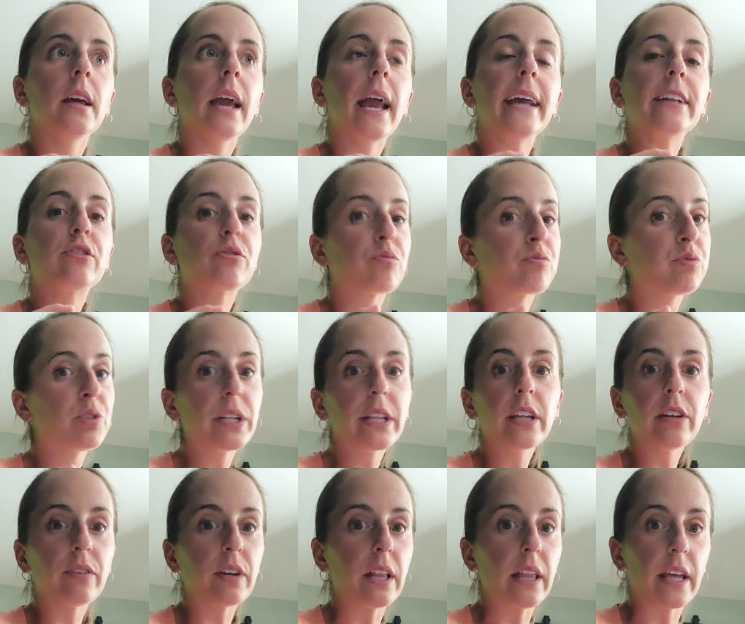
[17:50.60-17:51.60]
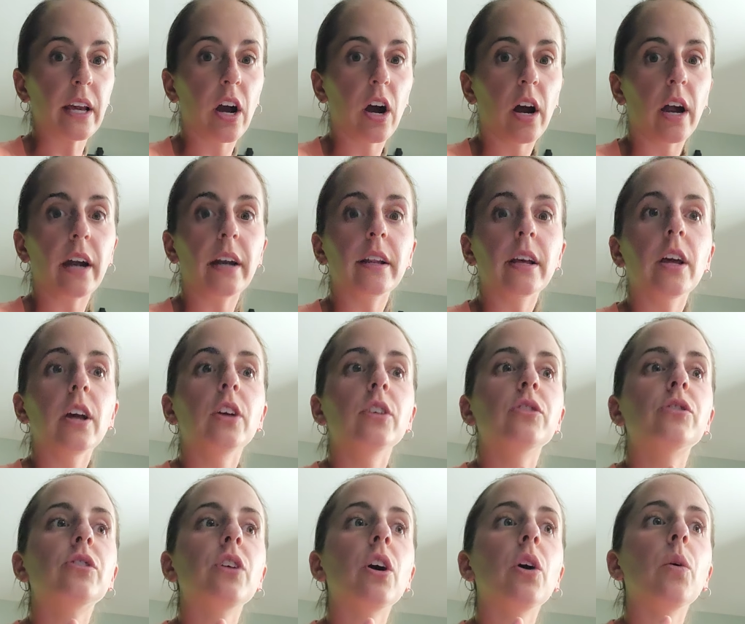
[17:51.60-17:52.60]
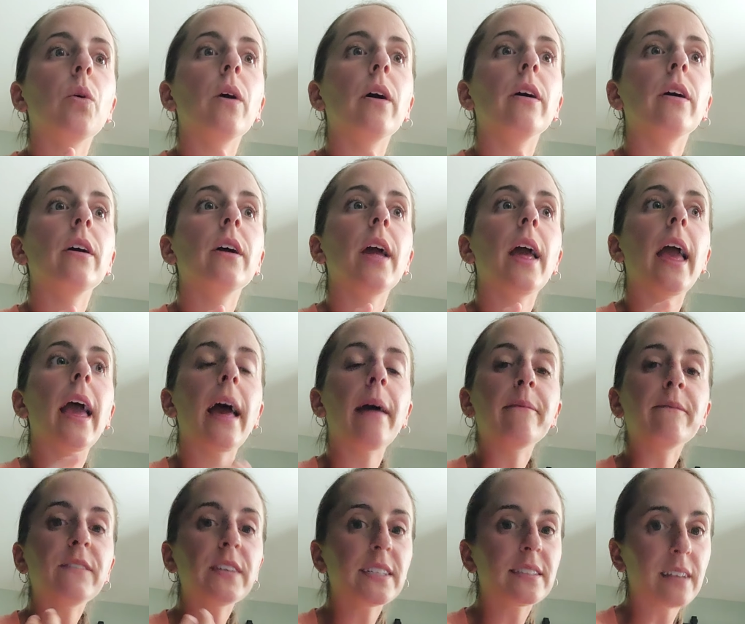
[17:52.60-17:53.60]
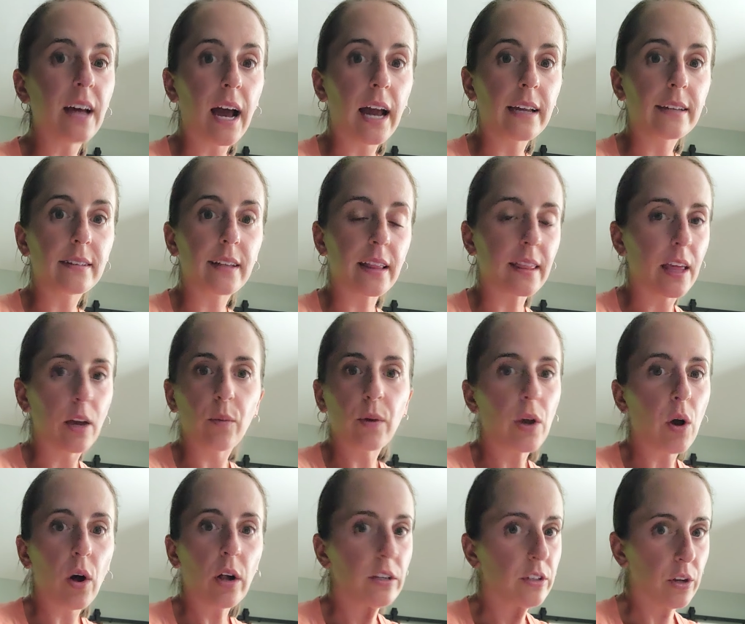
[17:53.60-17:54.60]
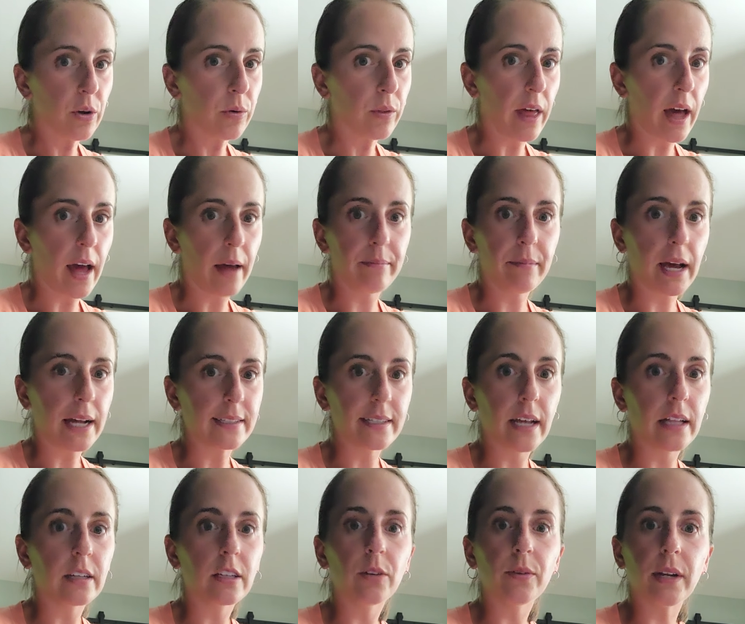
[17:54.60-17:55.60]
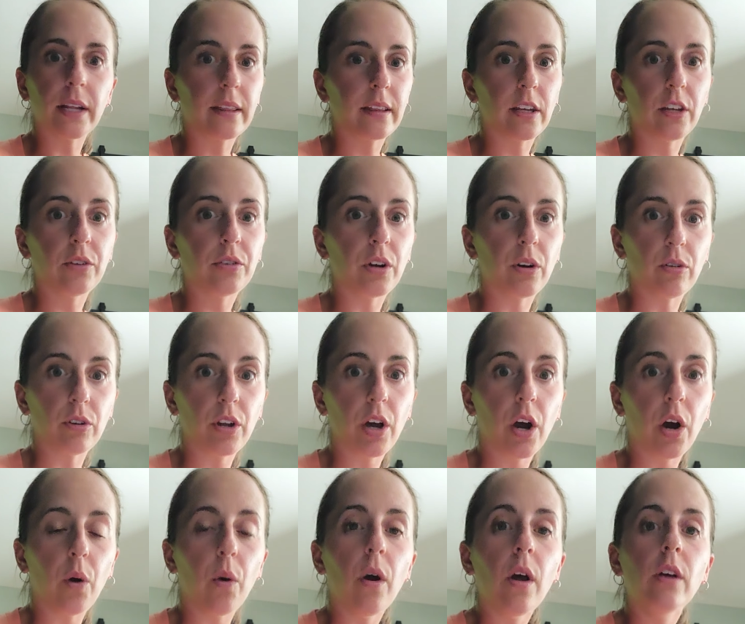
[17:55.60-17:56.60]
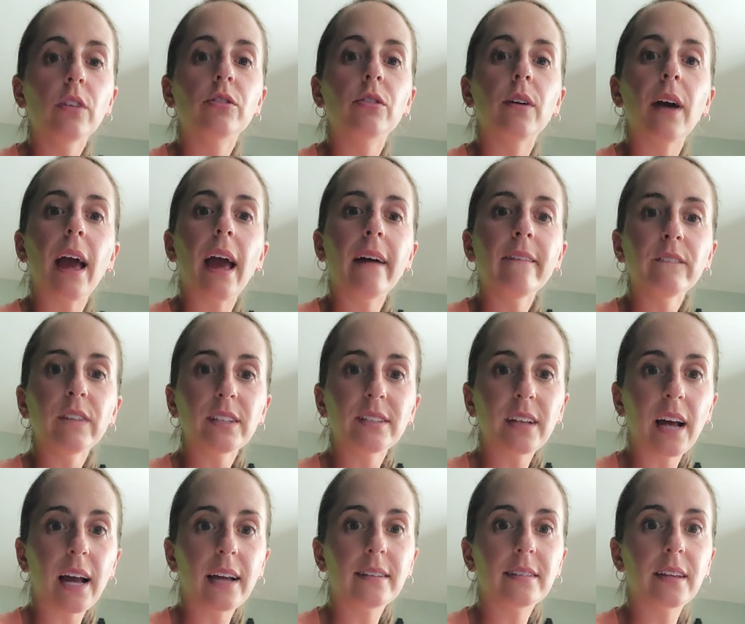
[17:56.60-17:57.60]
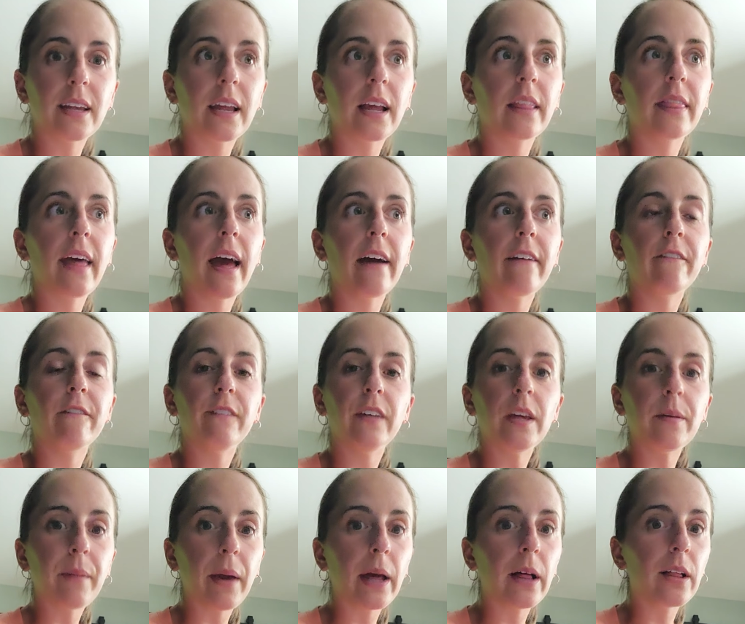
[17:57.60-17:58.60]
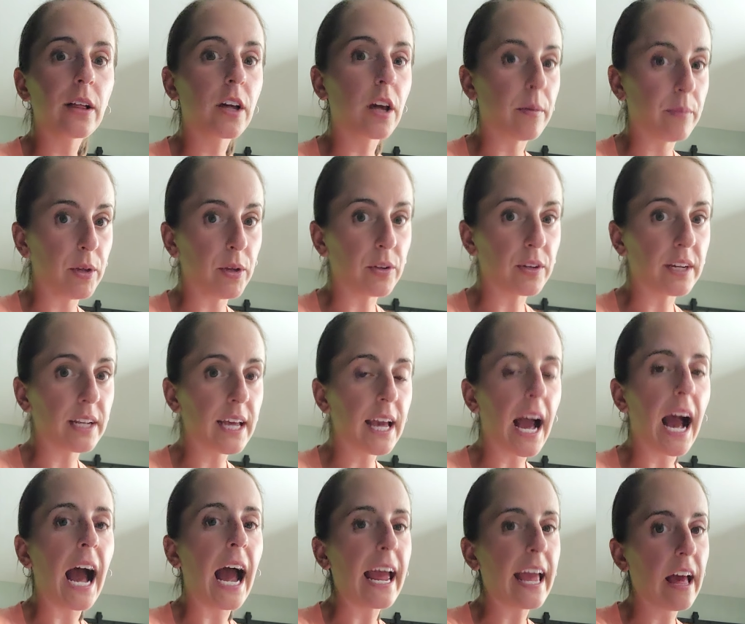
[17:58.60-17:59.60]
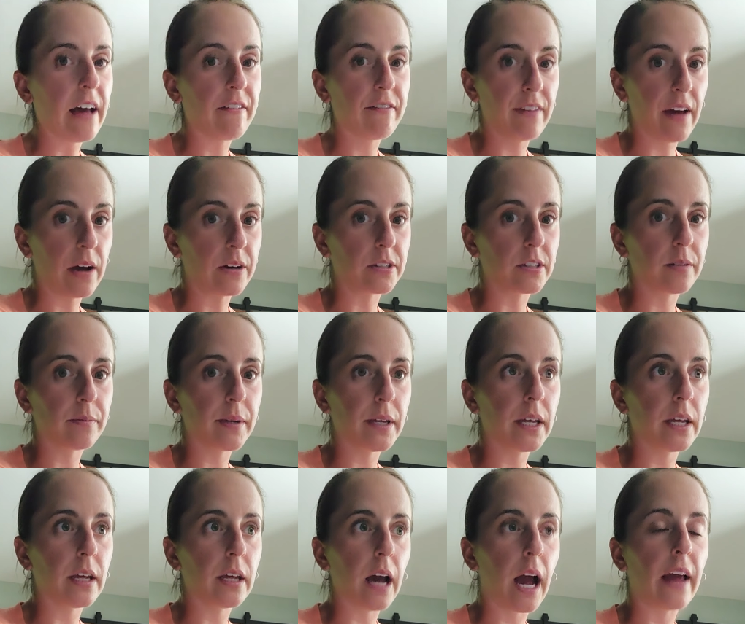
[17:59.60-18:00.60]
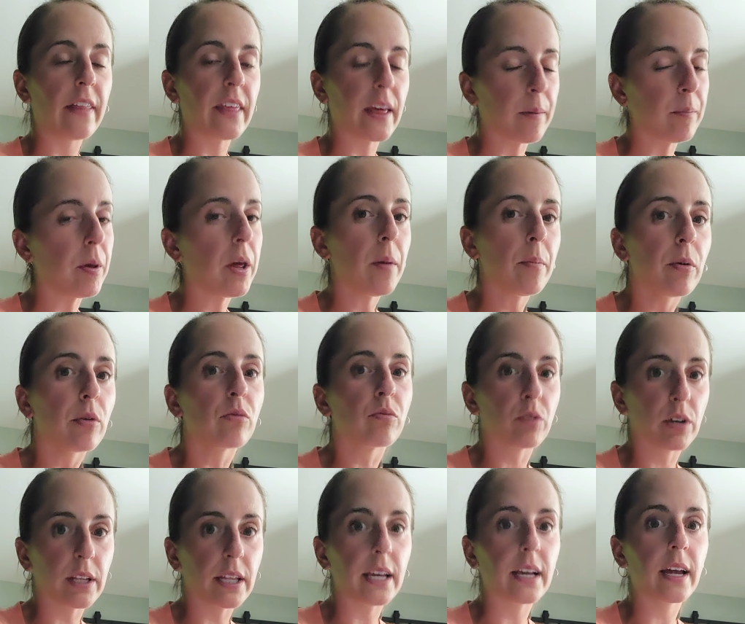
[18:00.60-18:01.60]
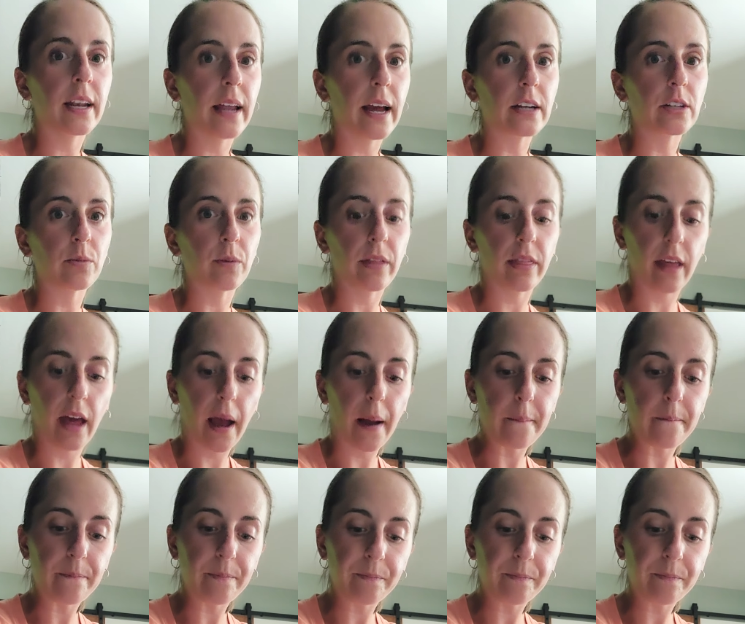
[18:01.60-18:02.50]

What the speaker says: it's really, really hard. So emphasize it. Like, we all know that. I'm not telling you anything you don't know. So emphasizing that female community, I have found to be, I think people really connect with that.